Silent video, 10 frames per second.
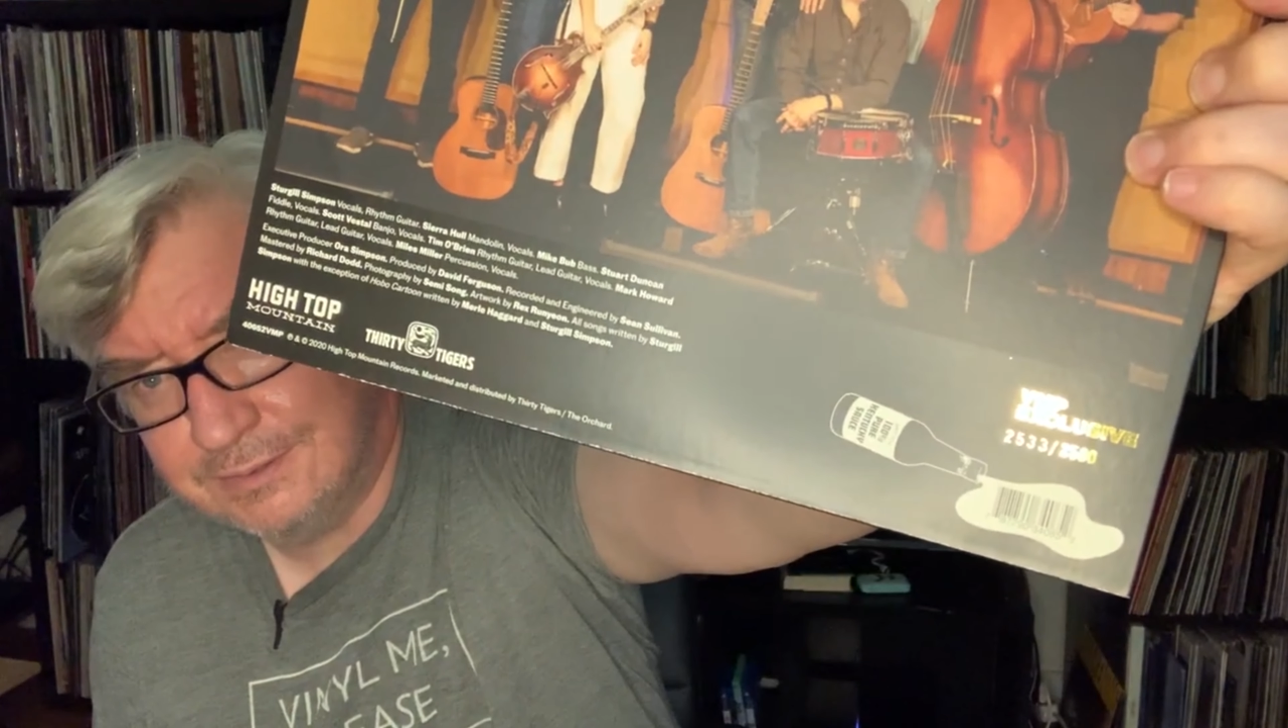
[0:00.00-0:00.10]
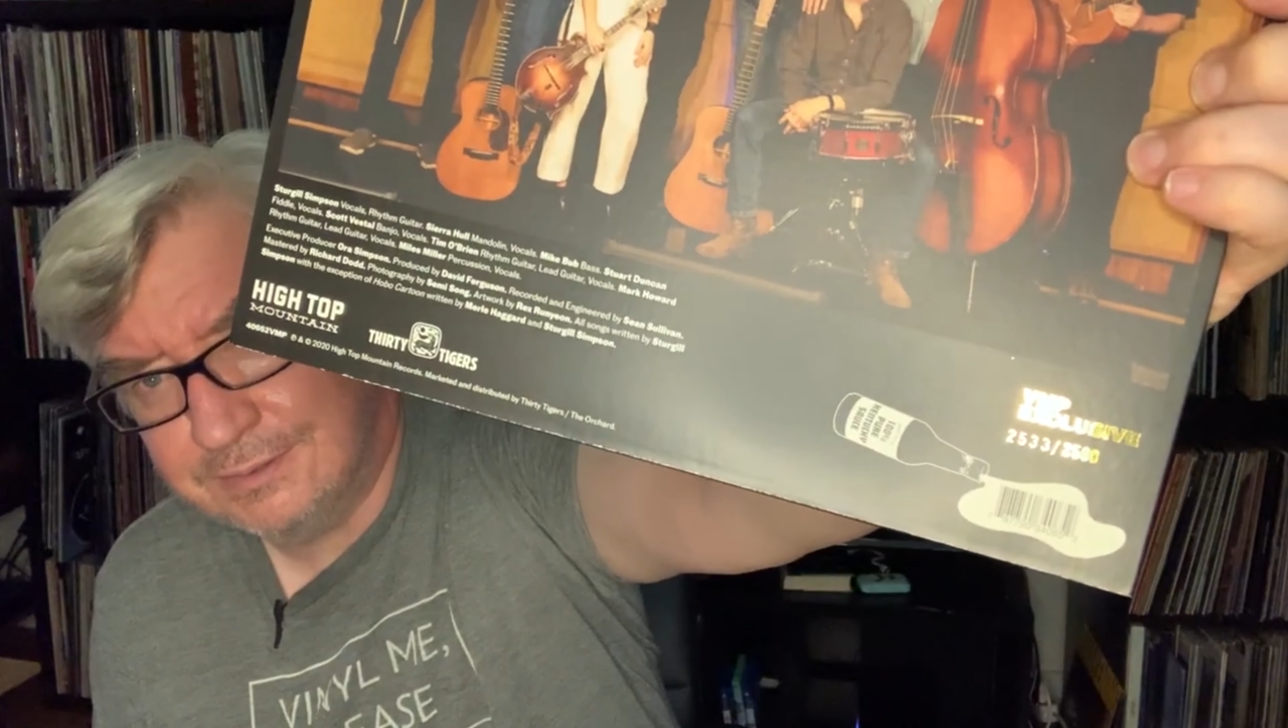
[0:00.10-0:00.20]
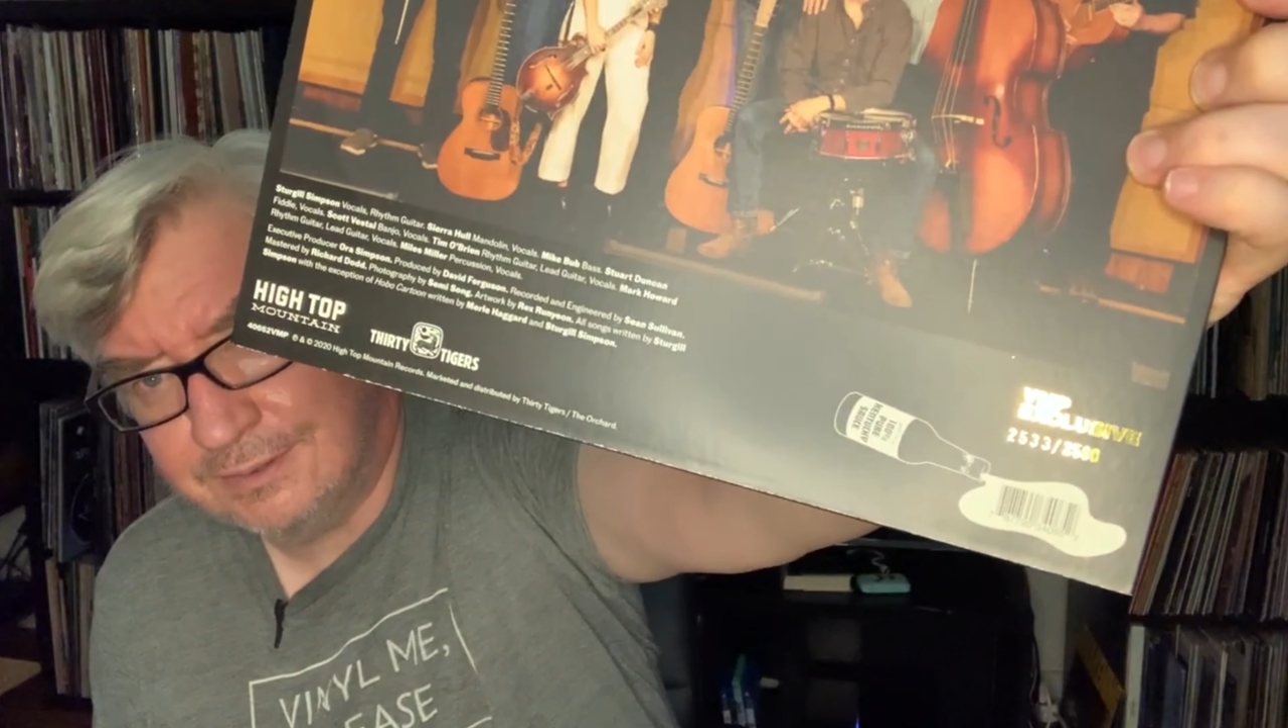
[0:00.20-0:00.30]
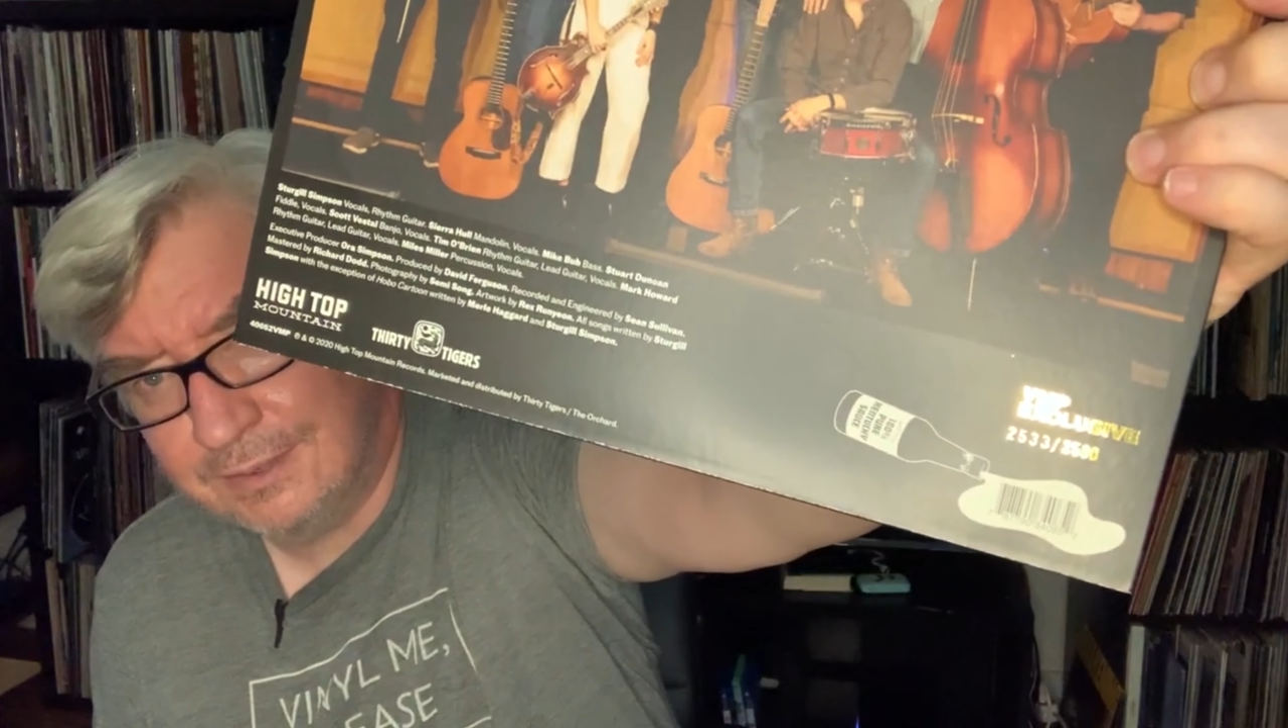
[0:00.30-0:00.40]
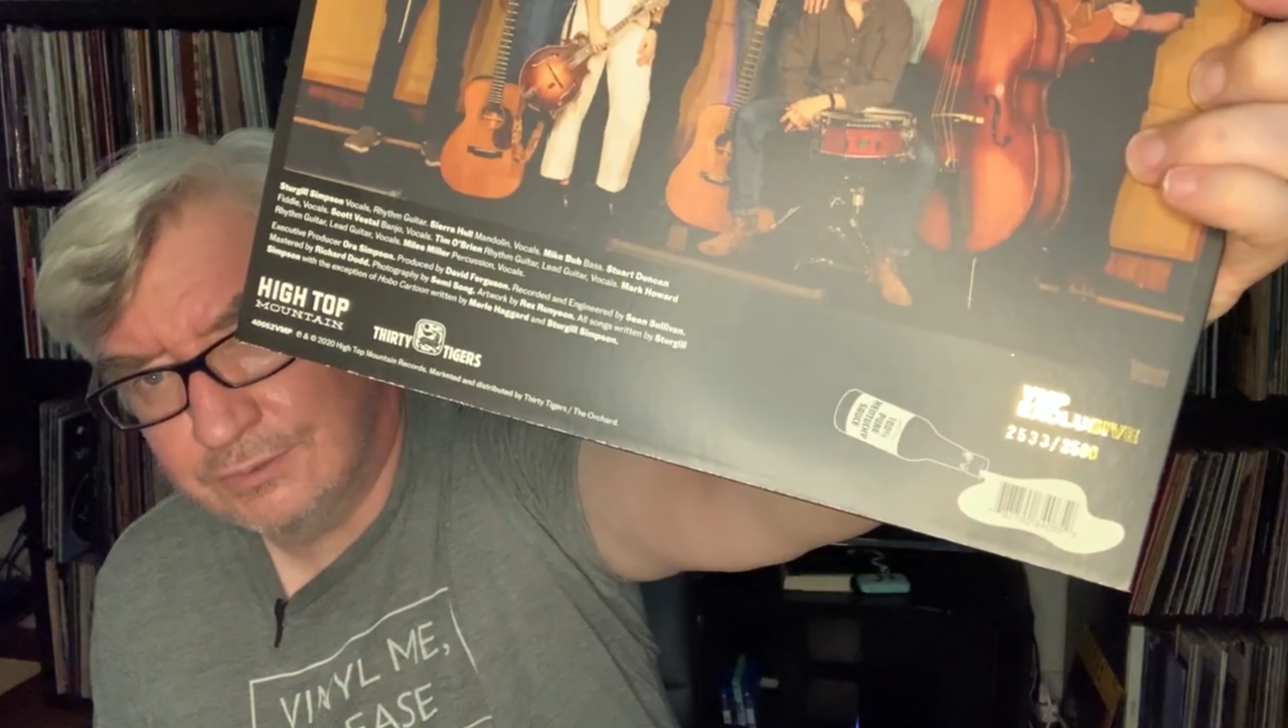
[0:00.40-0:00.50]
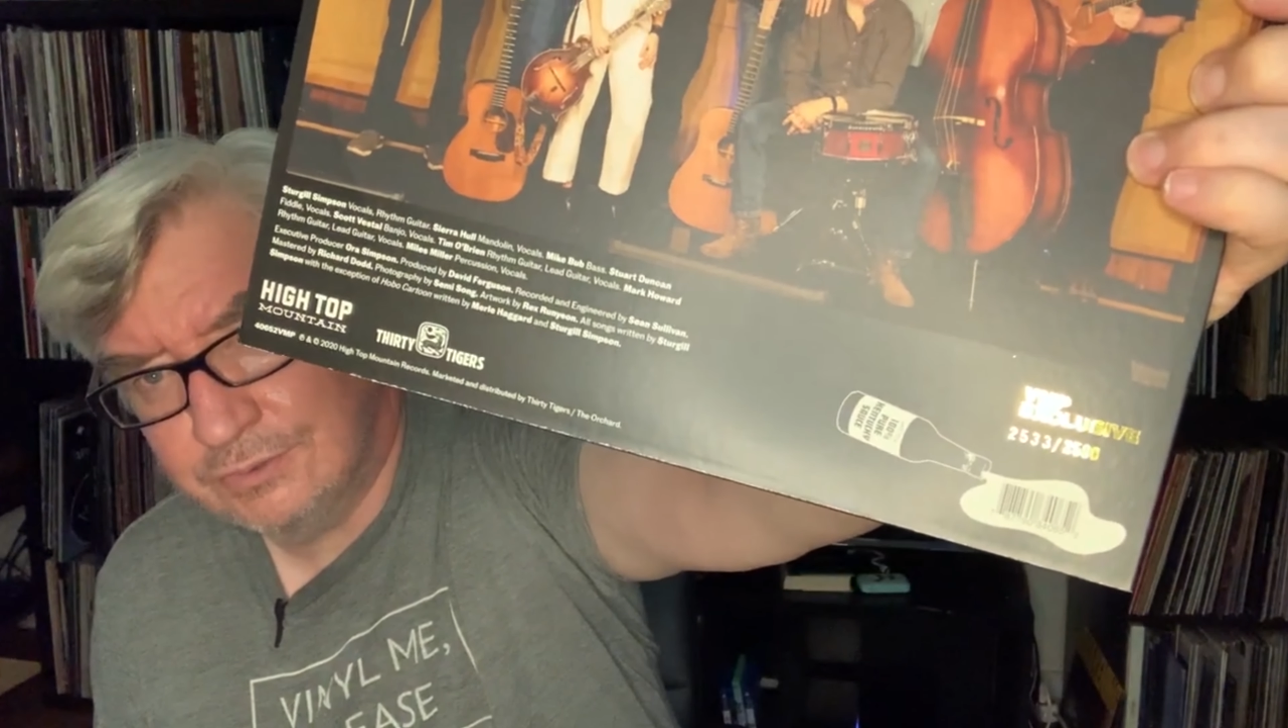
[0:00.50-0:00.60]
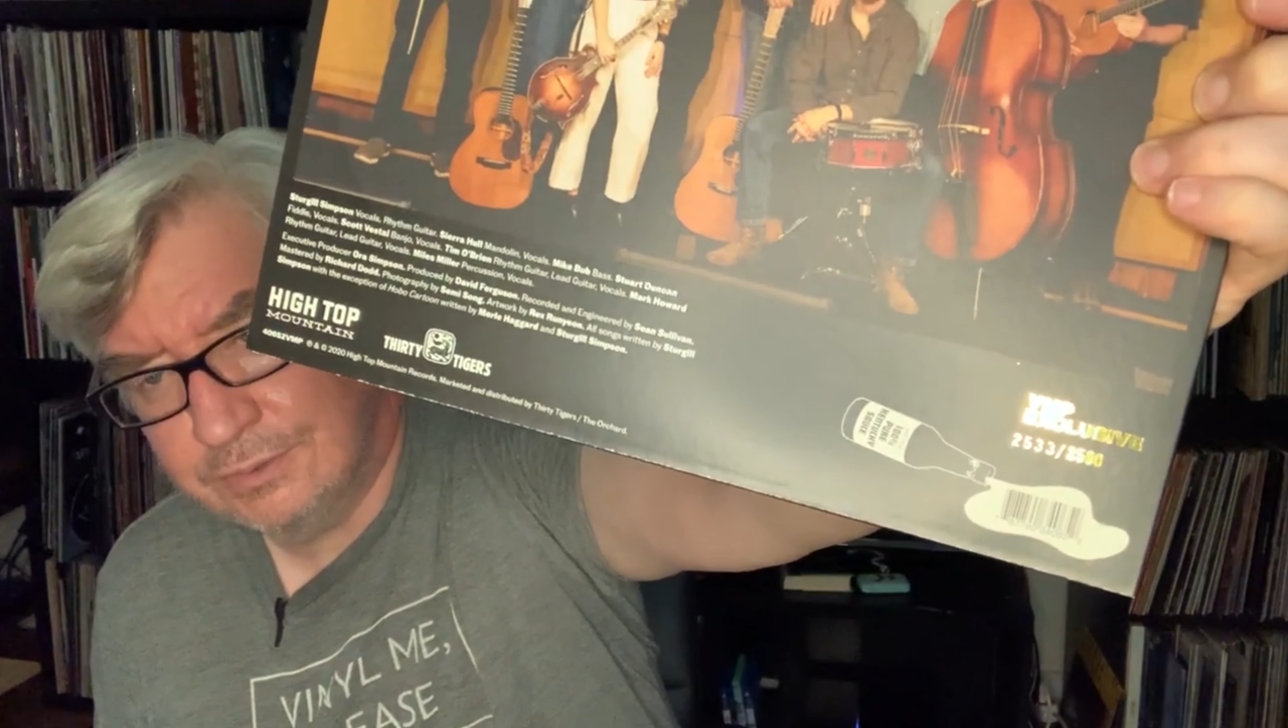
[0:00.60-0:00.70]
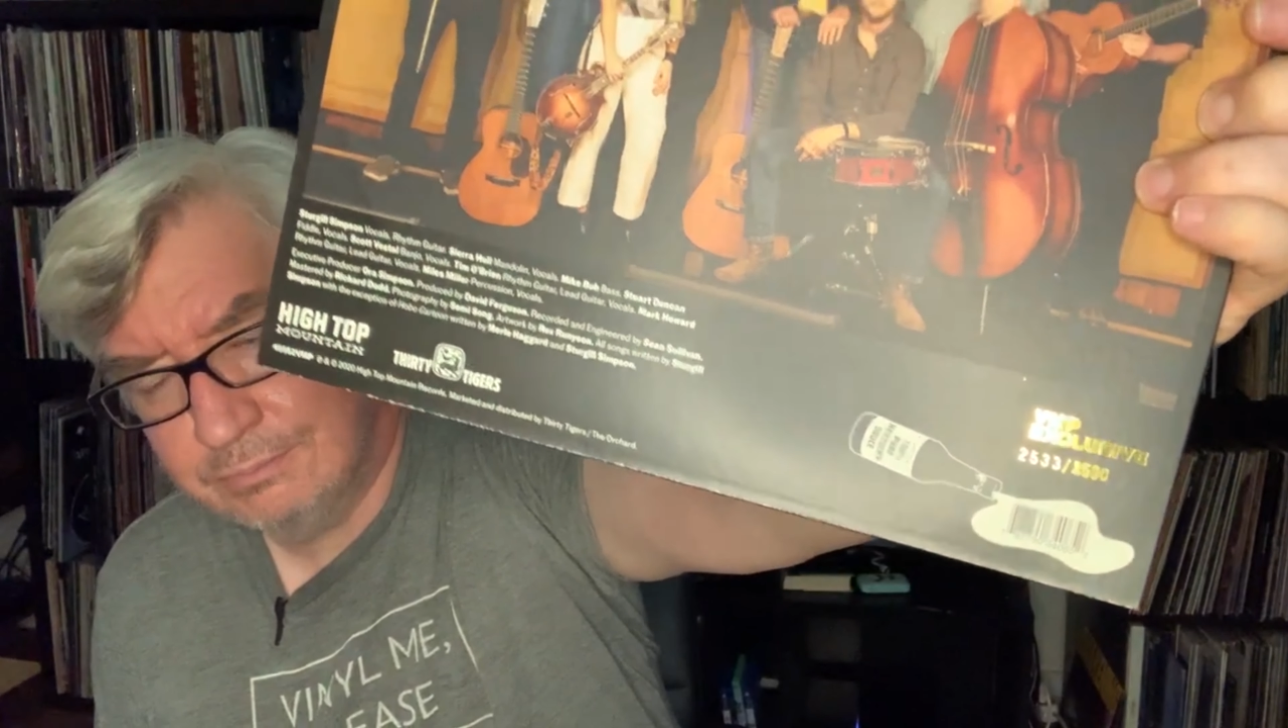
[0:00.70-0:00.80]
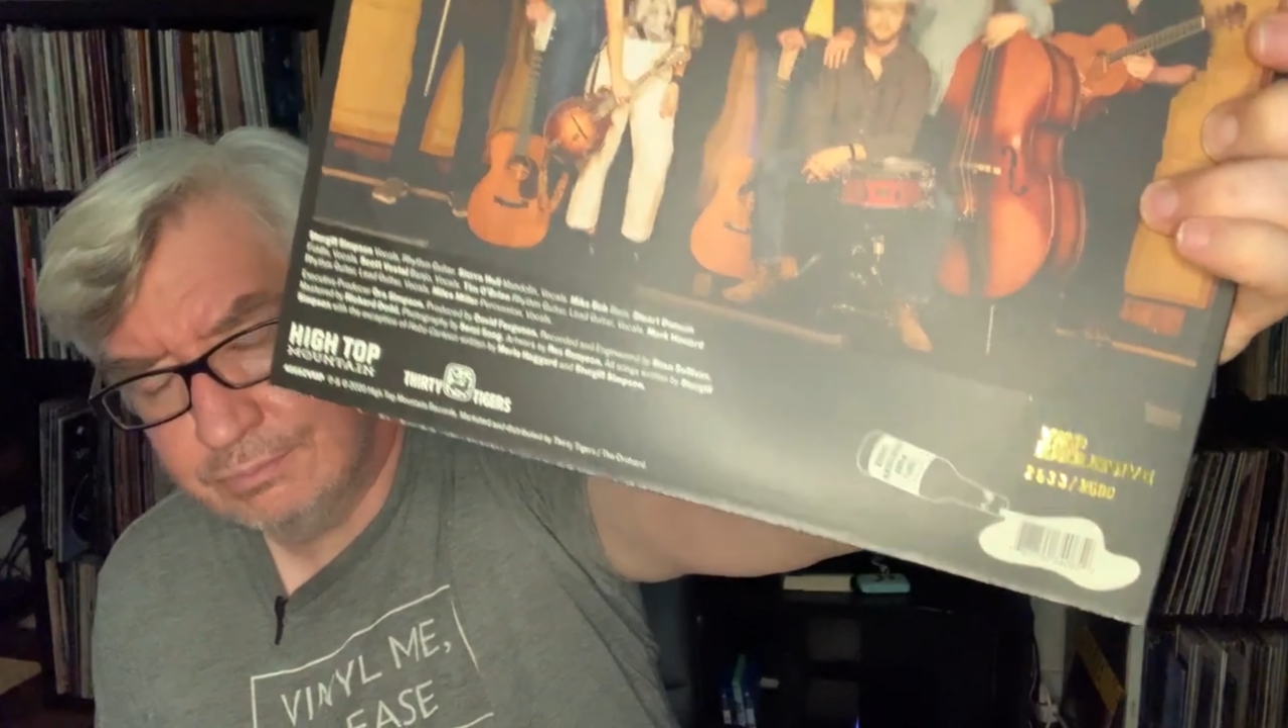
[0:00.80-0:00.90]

is the extra